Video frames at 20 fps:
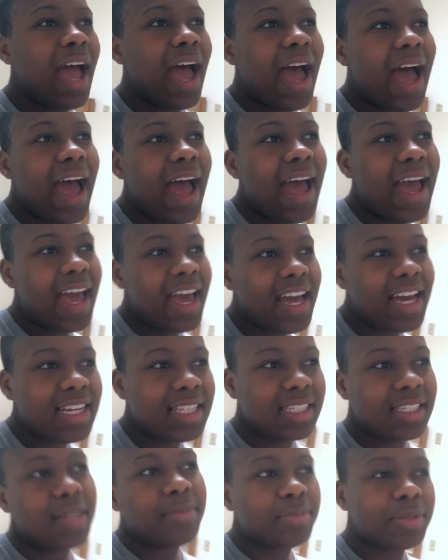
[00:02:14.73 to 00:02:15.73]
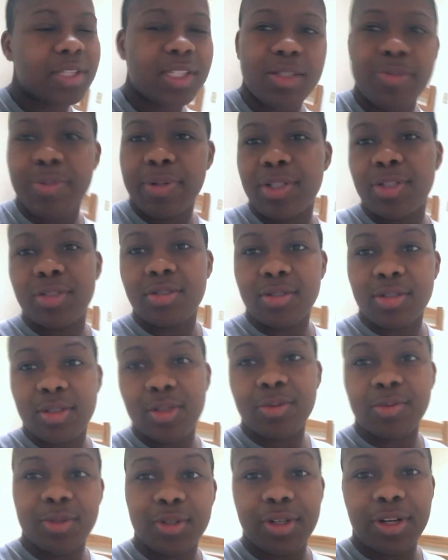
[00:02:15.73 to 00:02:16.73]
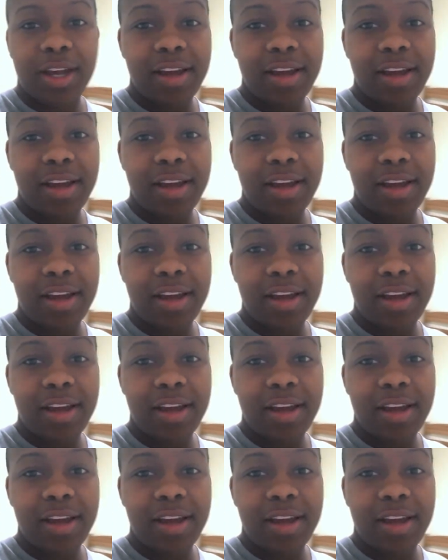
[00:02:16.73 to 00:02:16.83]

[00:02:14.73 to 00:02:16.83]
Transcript: I add something special to the world.